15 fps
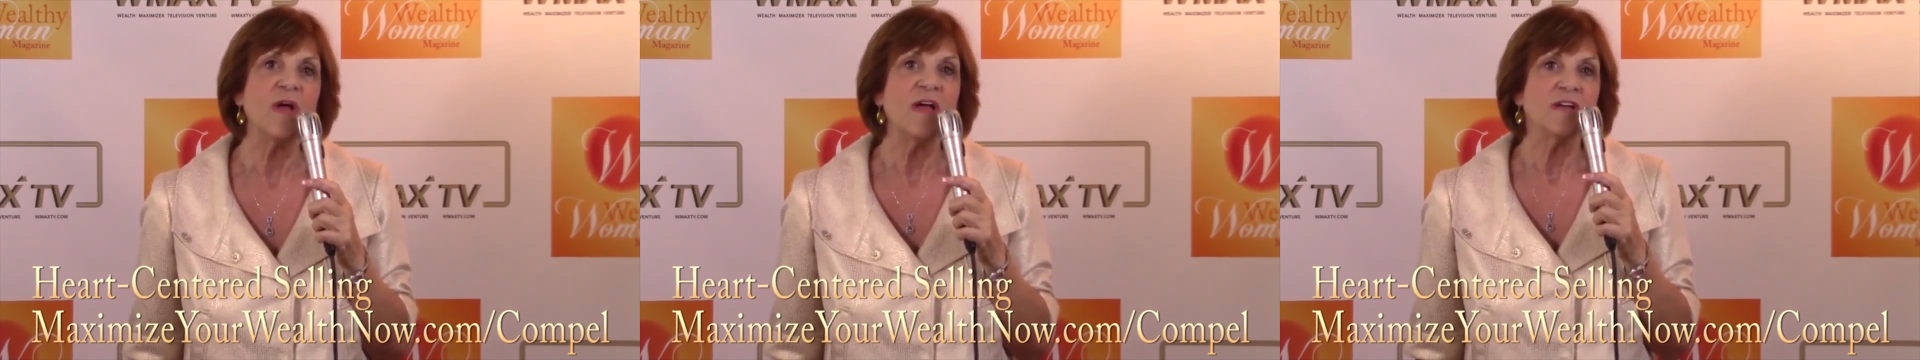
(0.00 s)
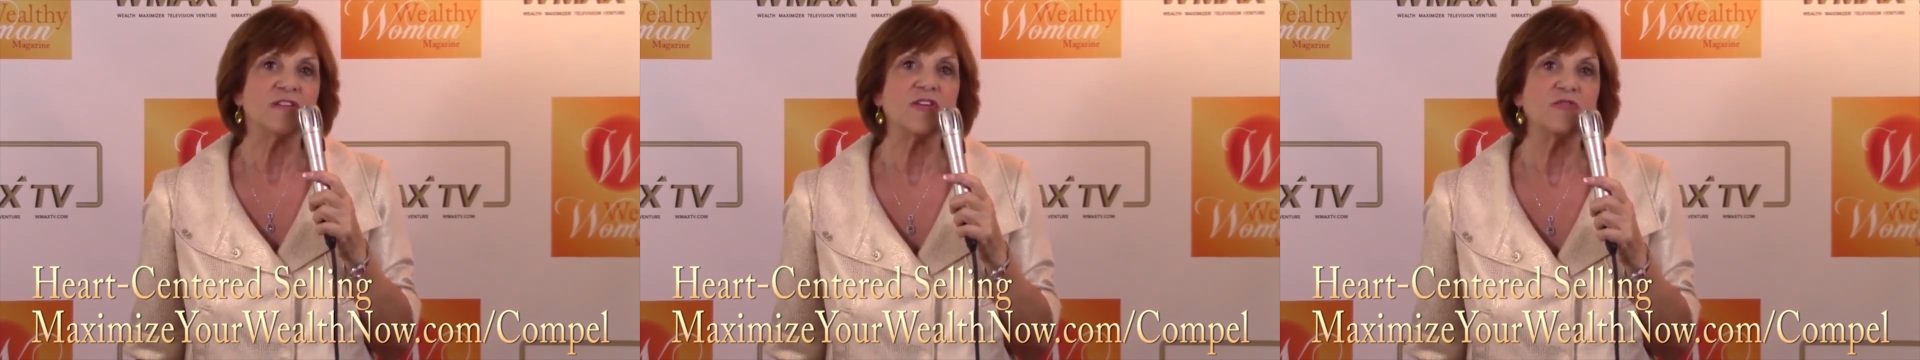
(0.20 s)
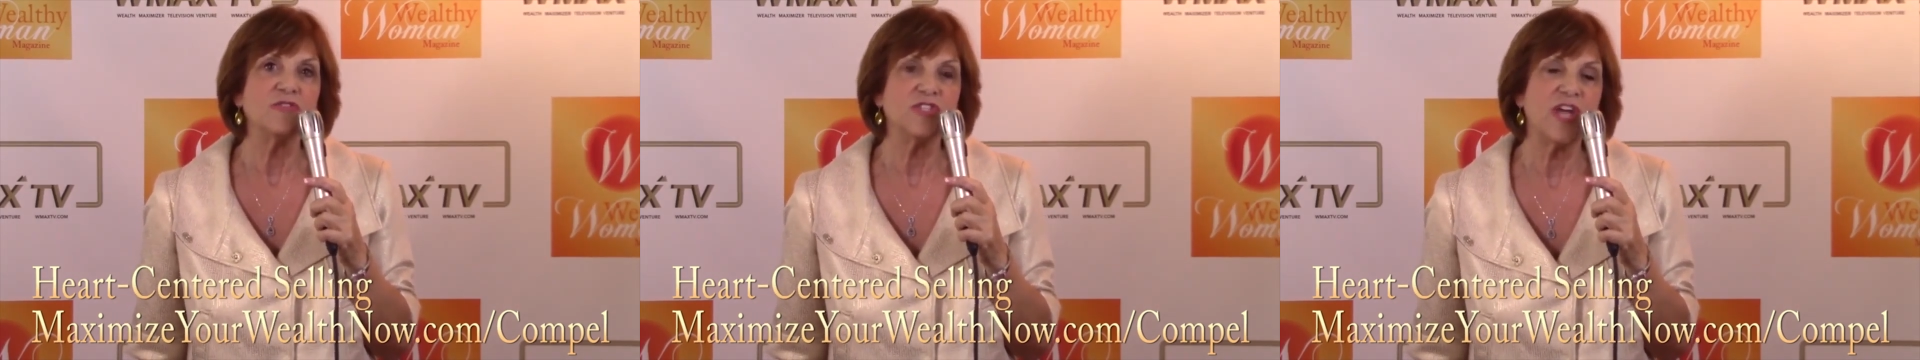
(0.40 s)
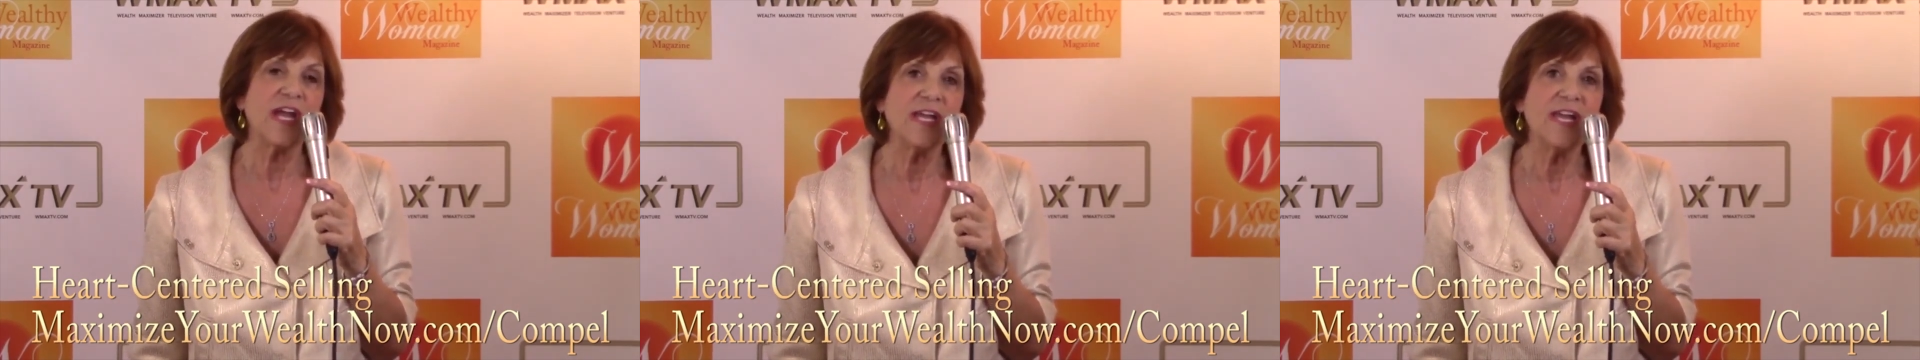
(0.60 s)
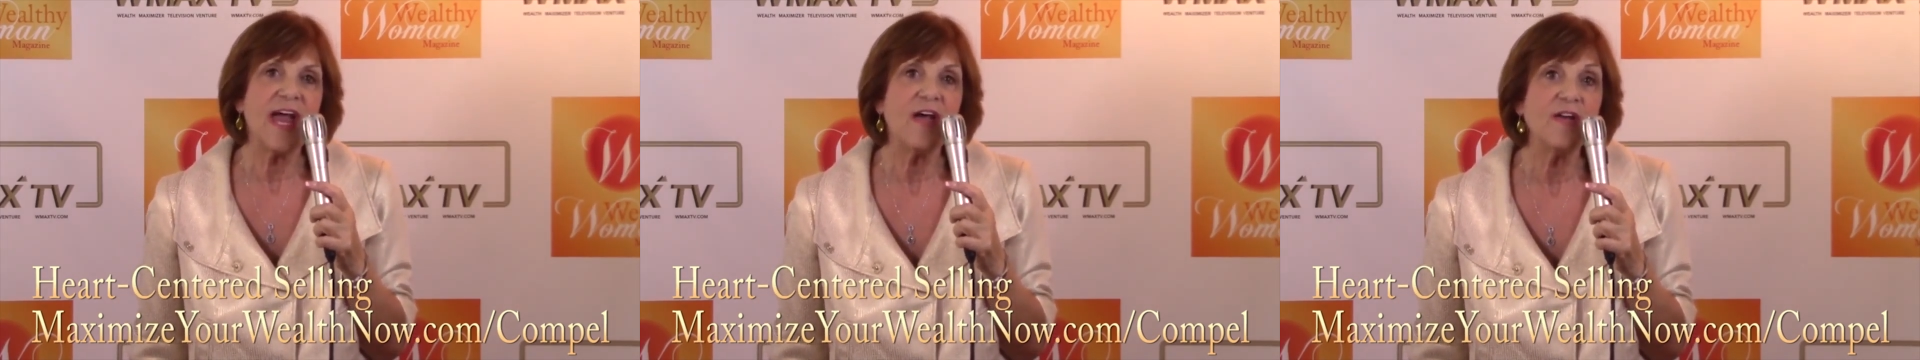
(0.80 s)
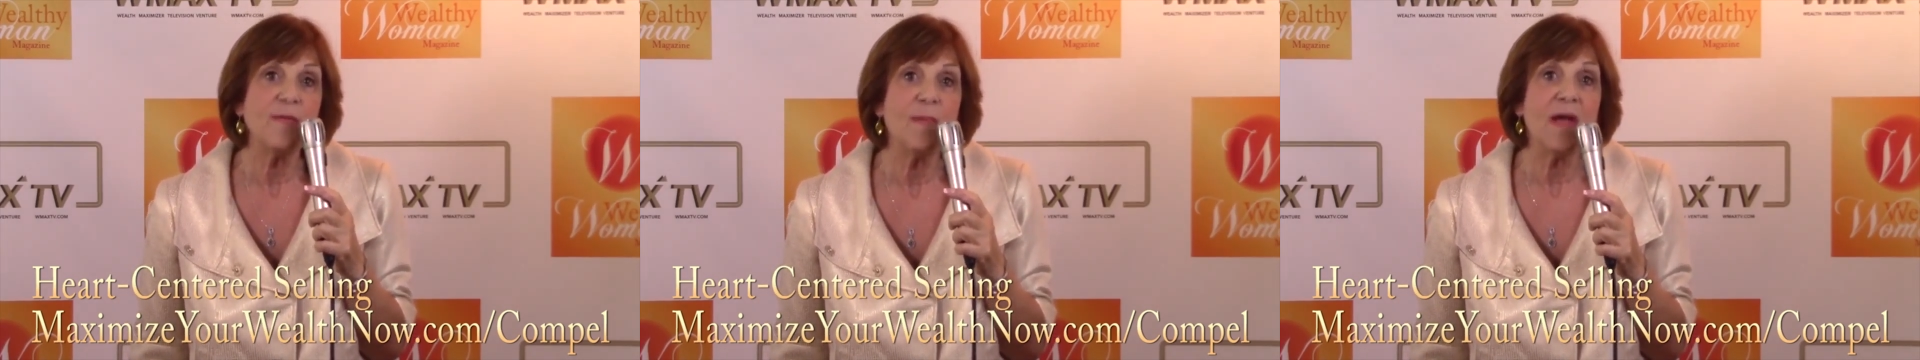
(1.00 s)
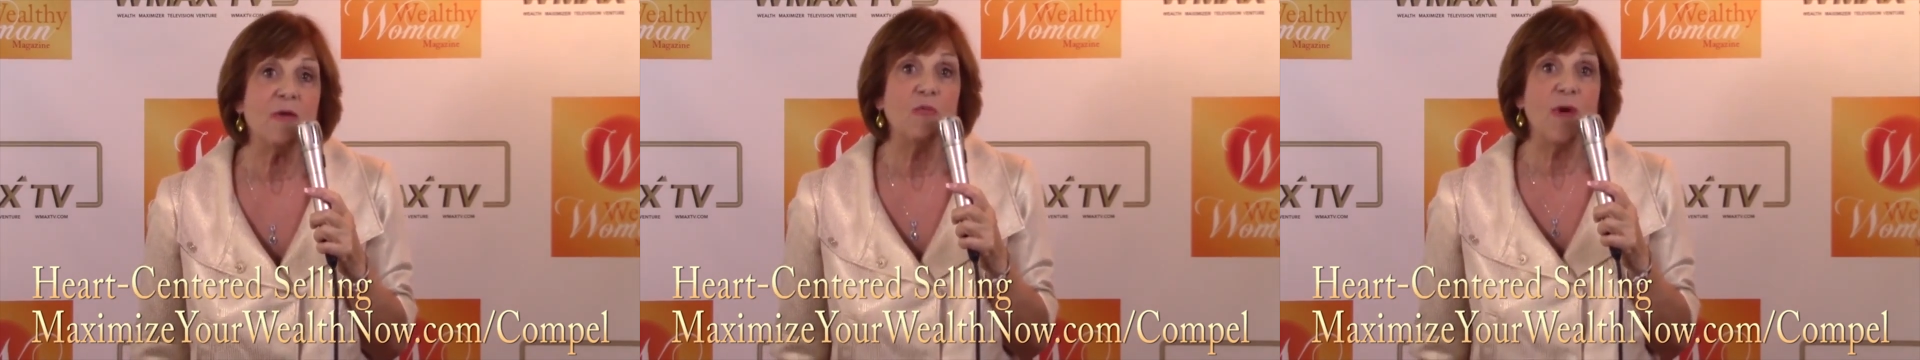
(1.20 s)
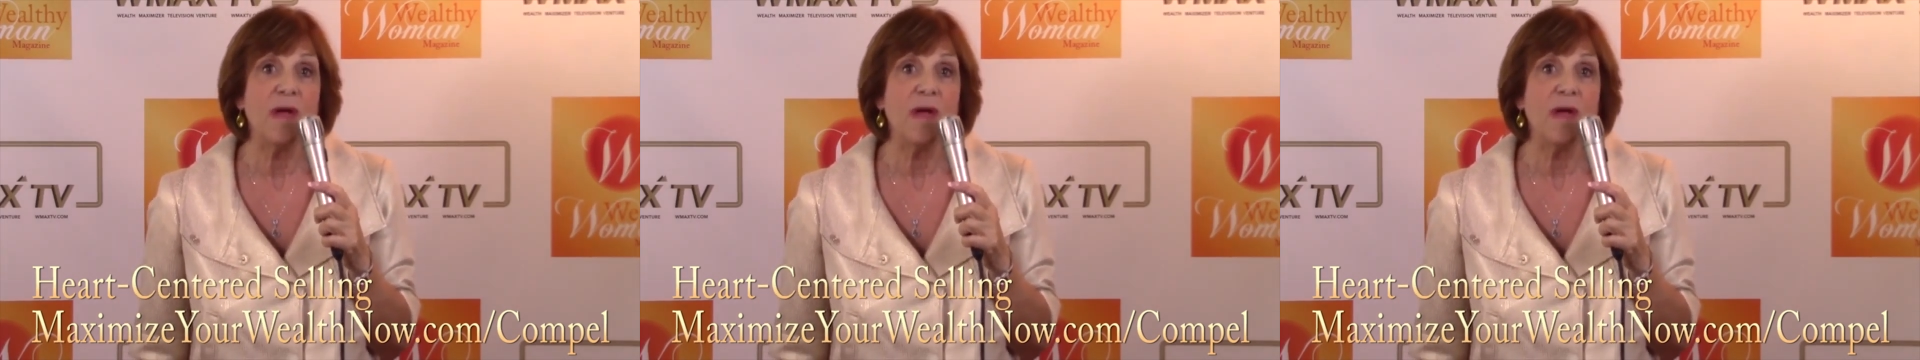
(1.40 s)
So check it out on my